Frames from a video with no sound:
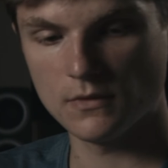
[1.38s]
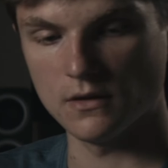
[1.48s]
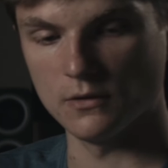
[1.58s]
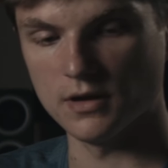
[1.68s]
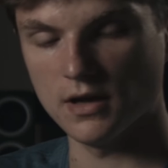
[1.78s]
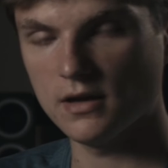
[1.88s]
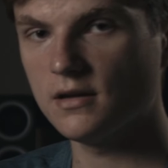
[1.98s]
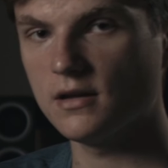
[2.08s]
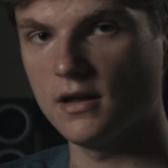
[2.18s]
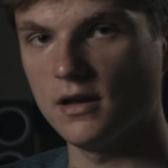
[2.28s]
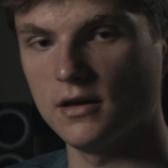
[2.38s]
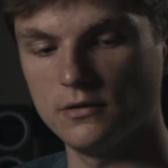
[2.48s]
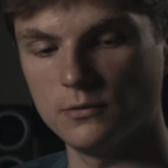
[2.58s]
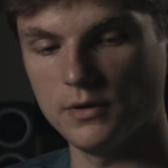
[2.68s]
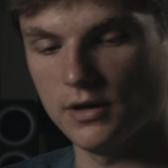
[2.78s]
Okay,
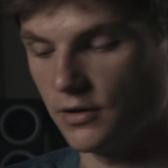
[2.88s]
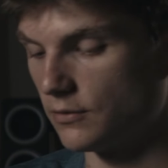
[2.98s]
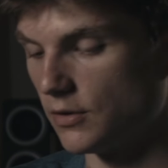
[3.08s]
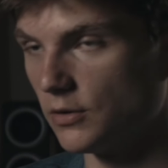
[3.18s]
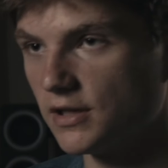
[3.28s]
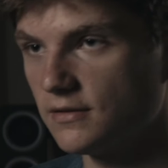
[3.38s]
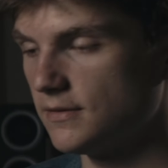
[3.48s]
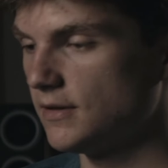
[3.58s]
and we're rolling.